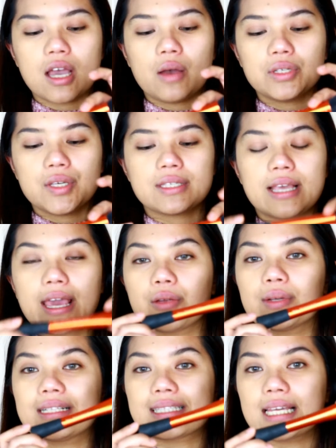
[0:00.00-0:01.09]
I will use a
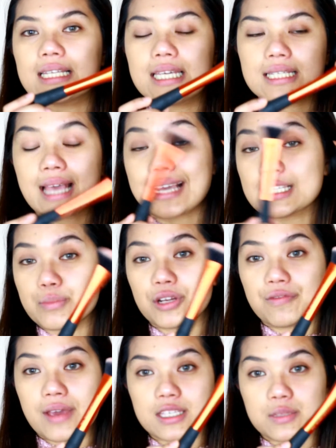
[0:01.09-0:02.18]
Real Techniques Expert
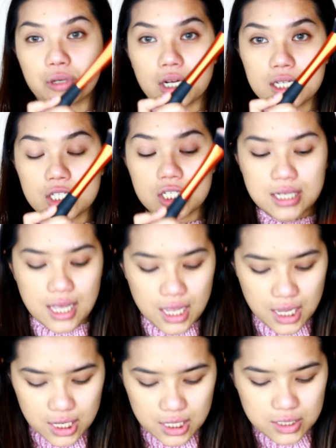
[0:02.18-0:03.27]
Face Brush.
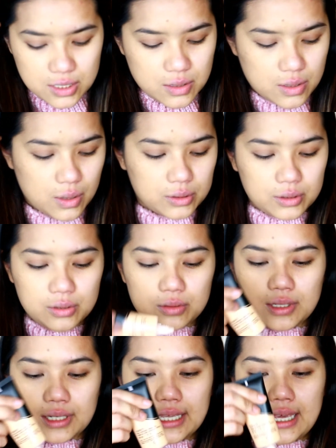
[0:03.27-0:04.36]
So
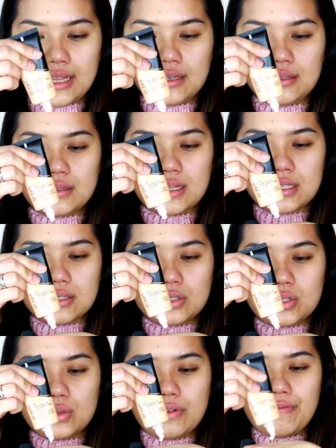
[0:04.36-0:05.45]
again, let's
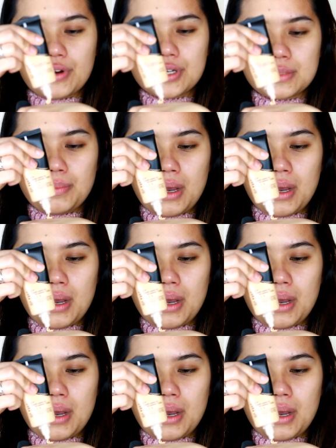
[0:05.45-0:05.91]
do the first